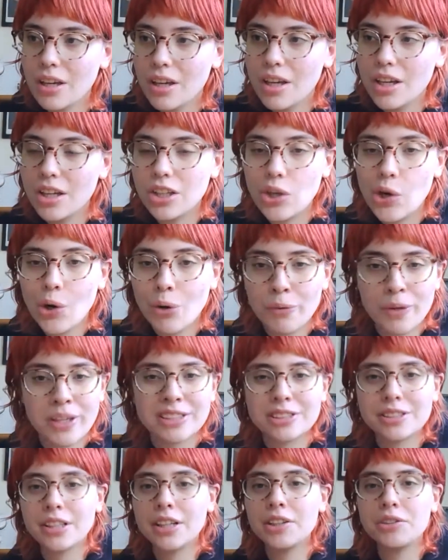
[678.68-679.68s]
you
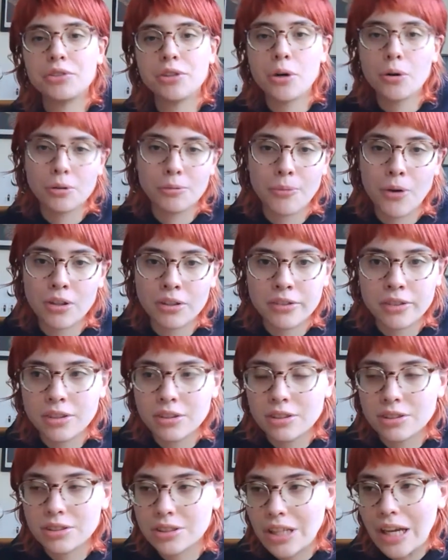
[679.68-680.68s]
always need role
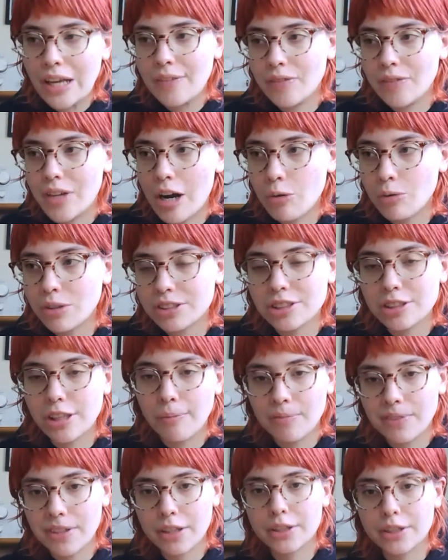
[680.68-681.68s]
models, and that was
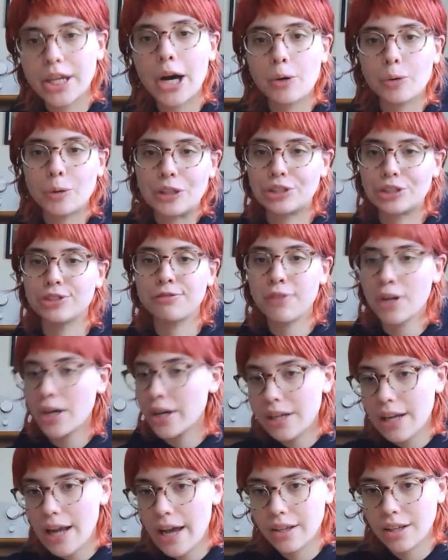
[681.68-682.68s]
something that was very
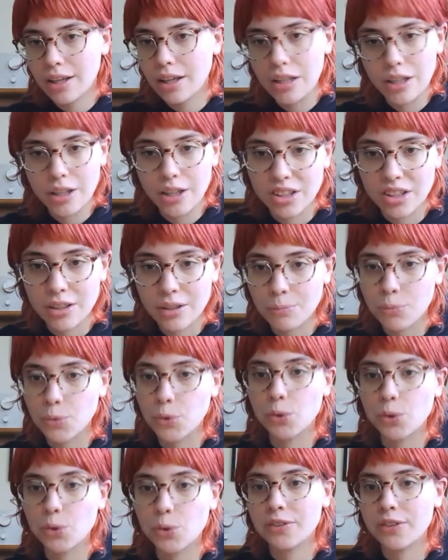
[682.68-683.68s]
lacking in
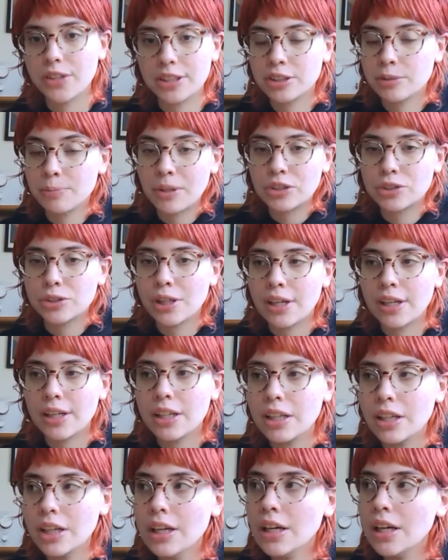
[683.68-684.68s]
Malta,
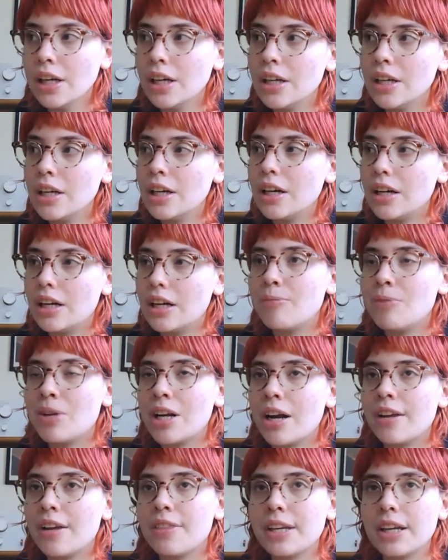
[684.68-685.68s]
especially. I mean,
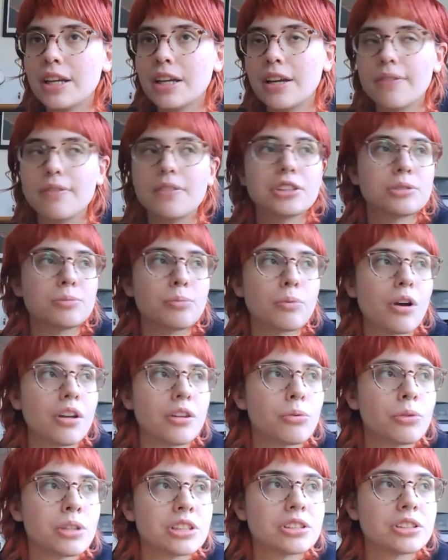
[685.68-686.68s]
I think at this point
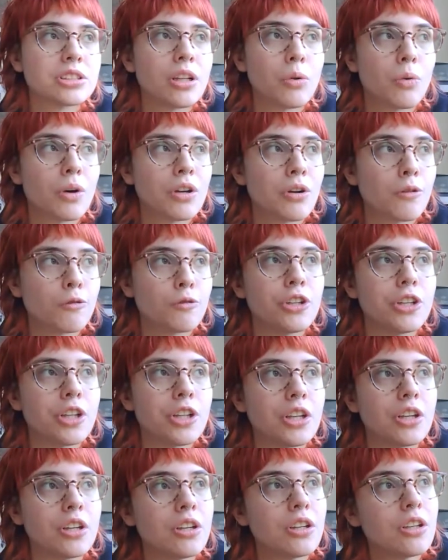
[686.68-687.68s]
we're still one of
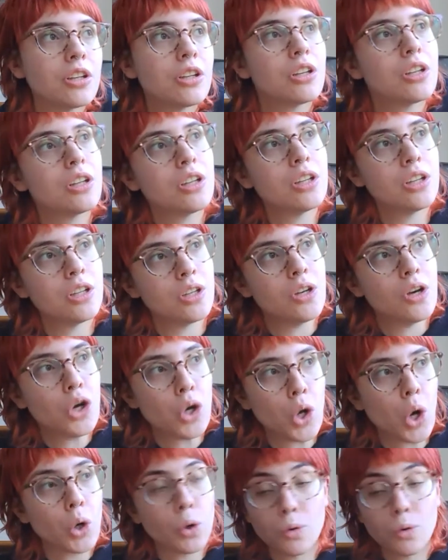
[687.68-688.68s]
the
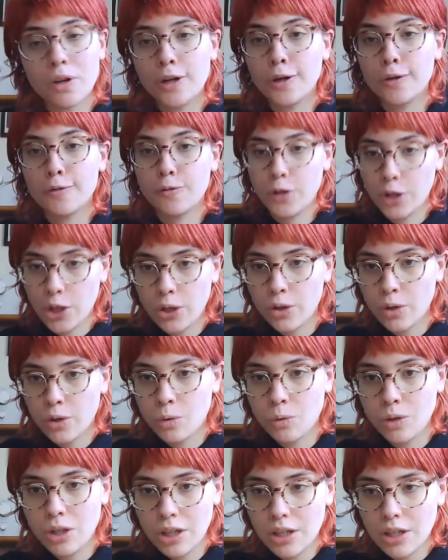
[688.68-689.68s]
only
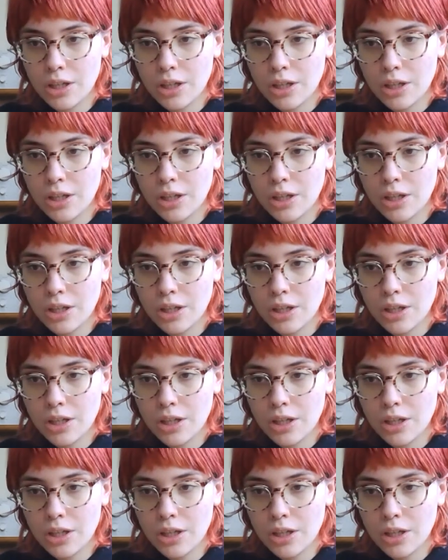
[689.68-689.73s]
few